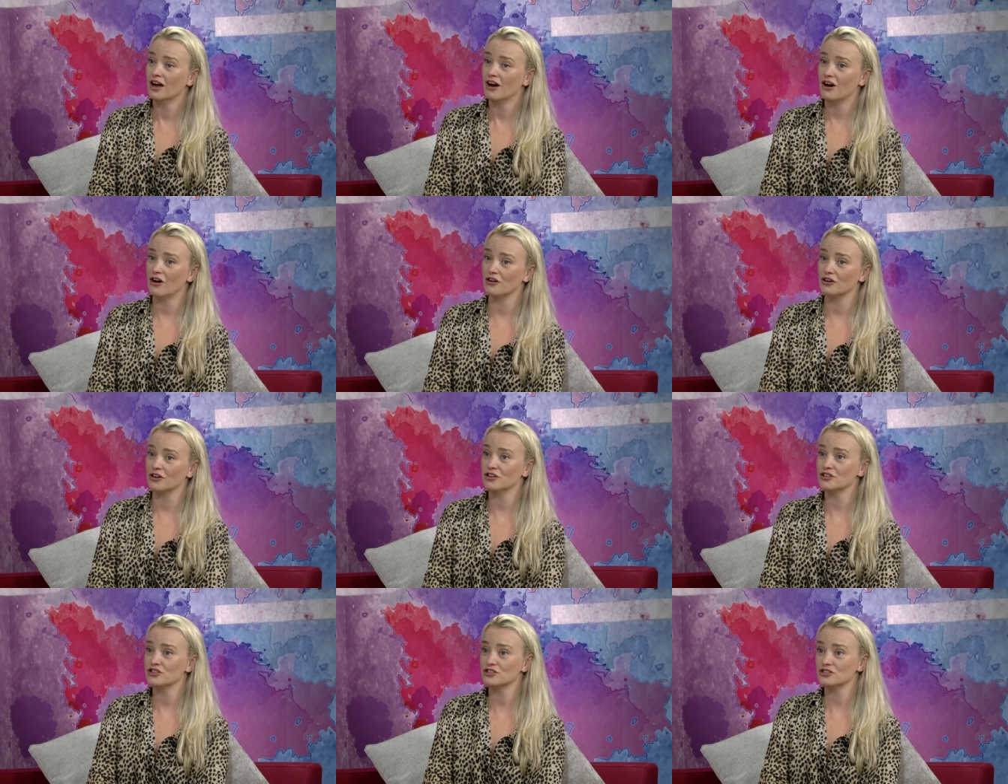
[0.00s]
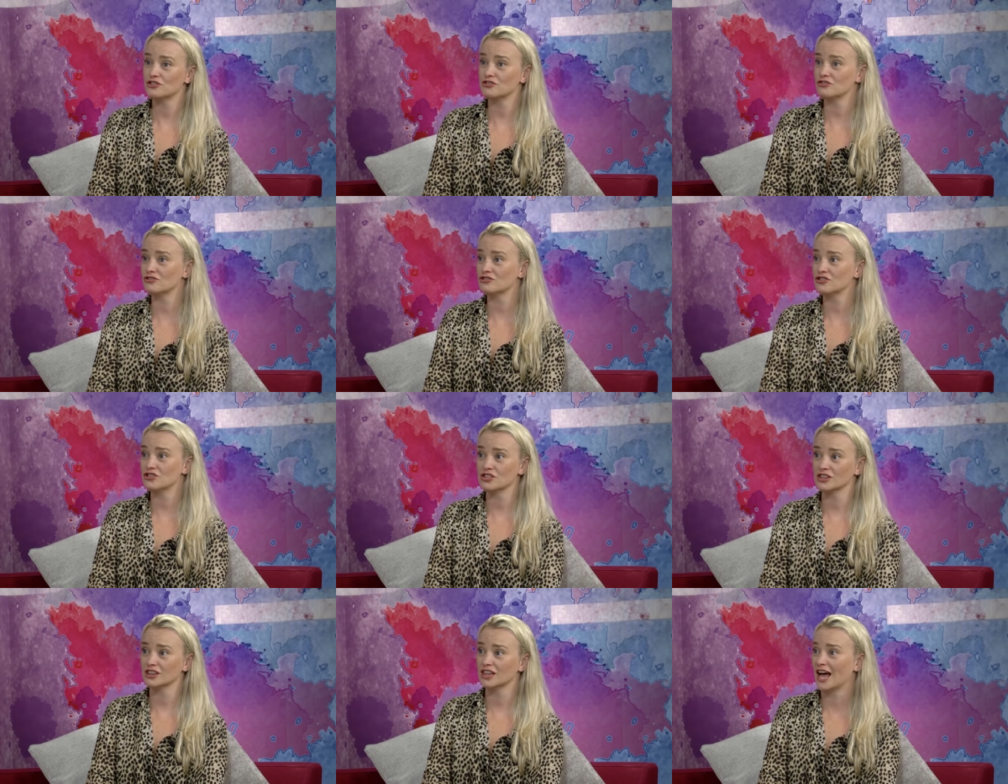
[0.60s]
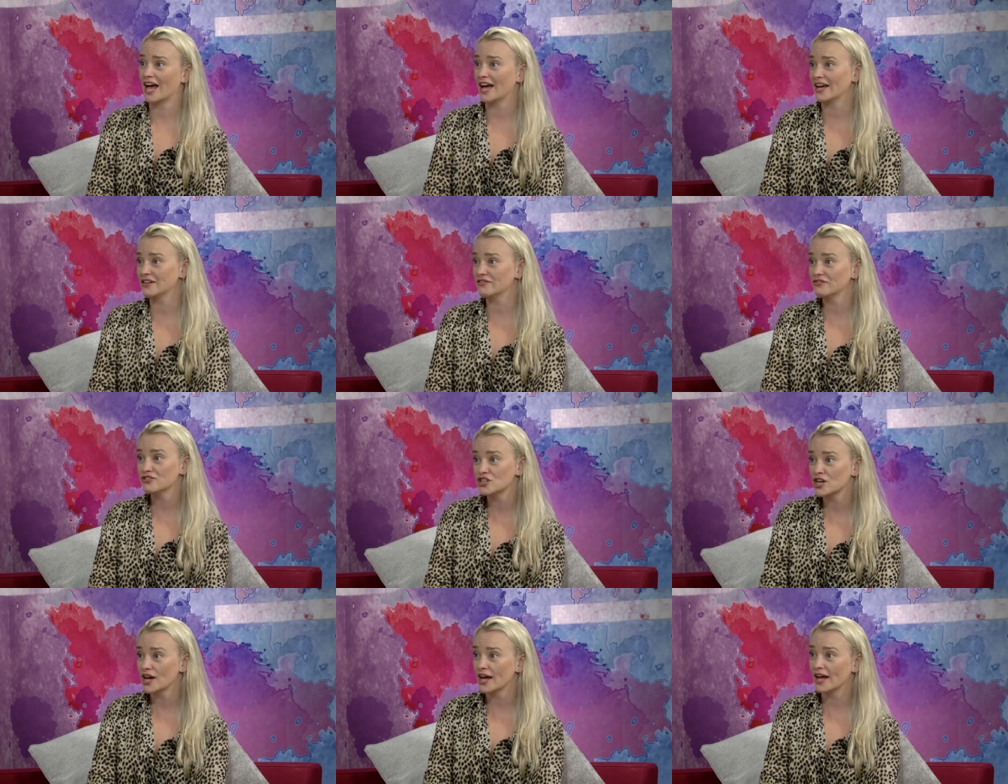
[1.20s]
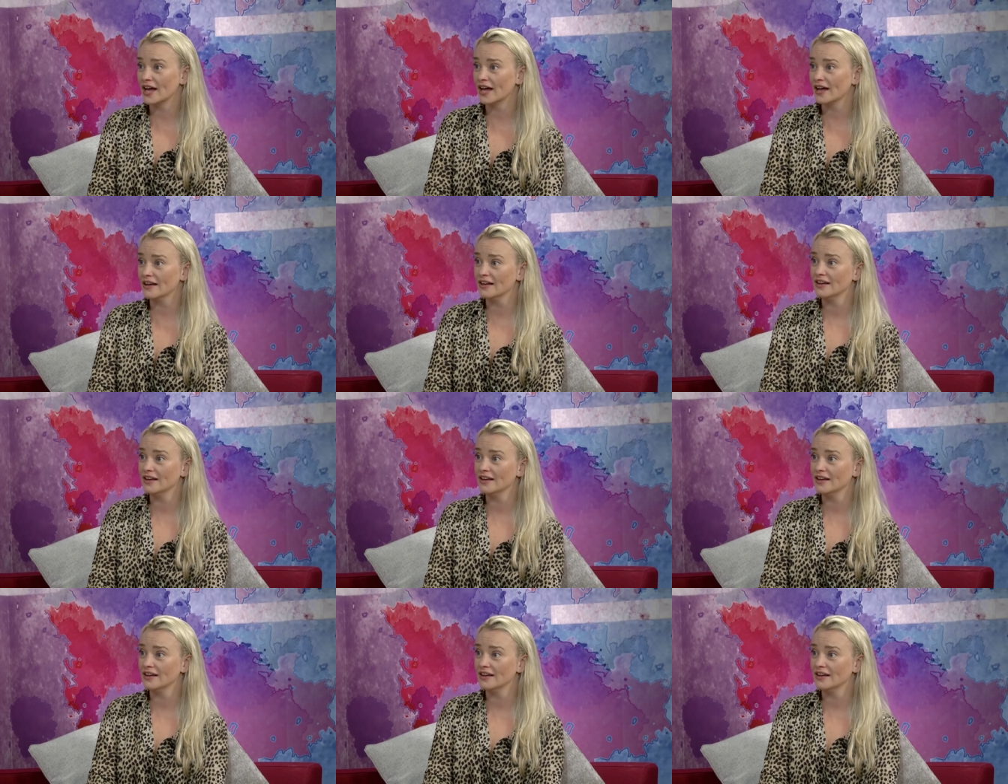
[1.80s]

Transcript: on a live chat.